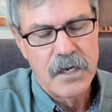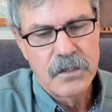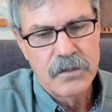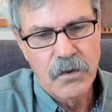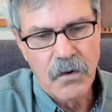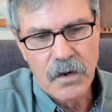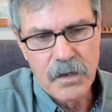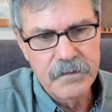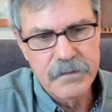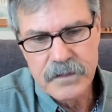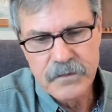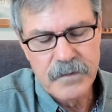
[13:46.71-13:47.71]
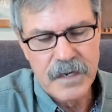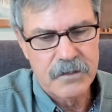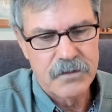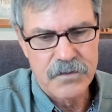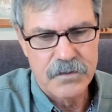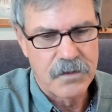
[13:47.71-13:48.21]
So all of these
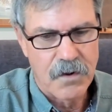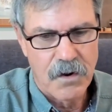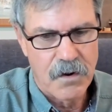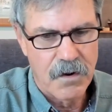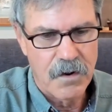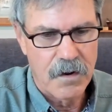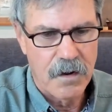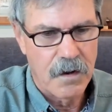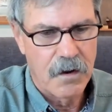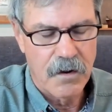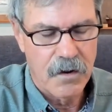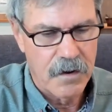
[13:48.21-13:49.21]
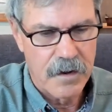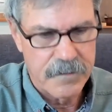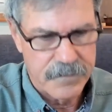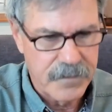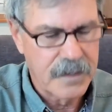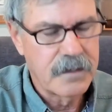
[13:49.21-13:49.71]
factors are are
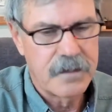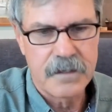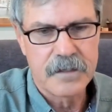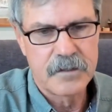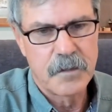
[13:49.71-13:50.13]
affecting us.